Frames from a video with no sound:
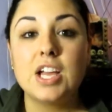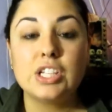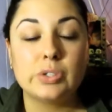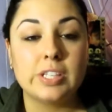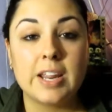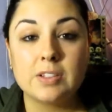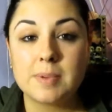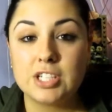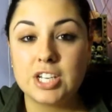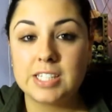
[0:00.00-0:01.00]
So today was
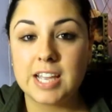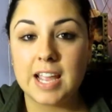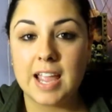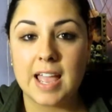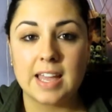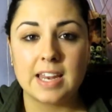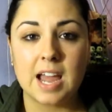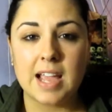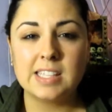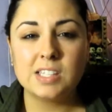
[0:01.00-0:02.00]
my cheat day and
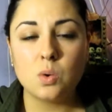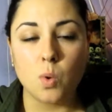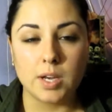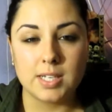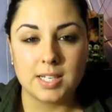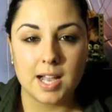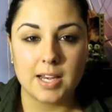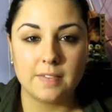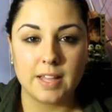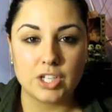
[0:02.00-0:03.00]
I still wanted to
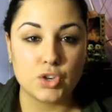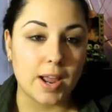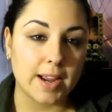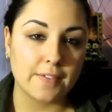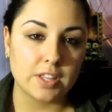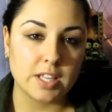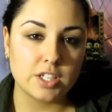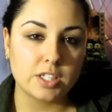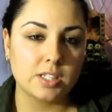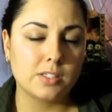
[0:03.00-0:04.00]
kind of like track everything
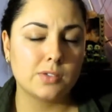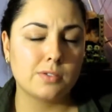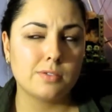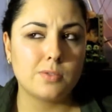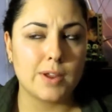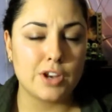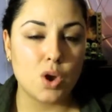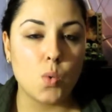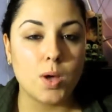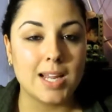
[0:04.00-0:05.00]
just, just so I
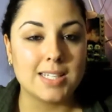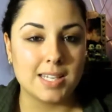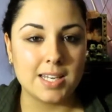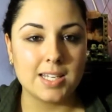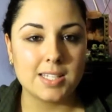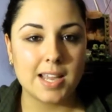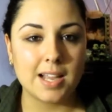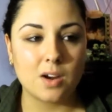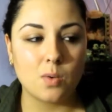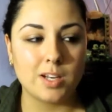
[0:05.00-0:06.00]
know what I did intake.
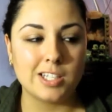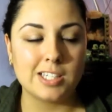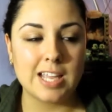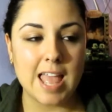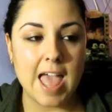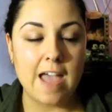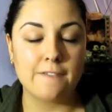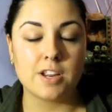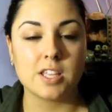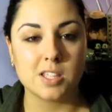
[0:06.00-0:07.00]
I don't want to just eat
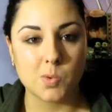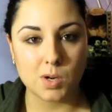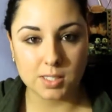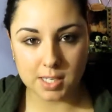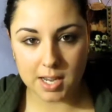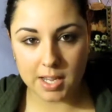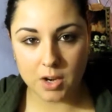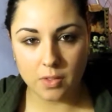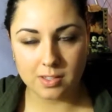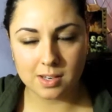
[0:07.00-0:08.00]
everything in the world today. You
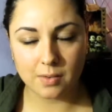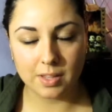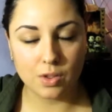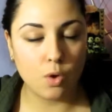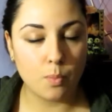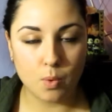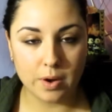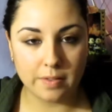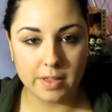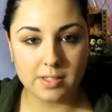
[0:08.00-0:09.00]
know, that's not really the whole
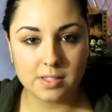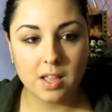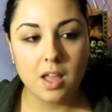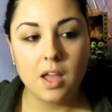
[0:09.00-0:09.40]
point of this.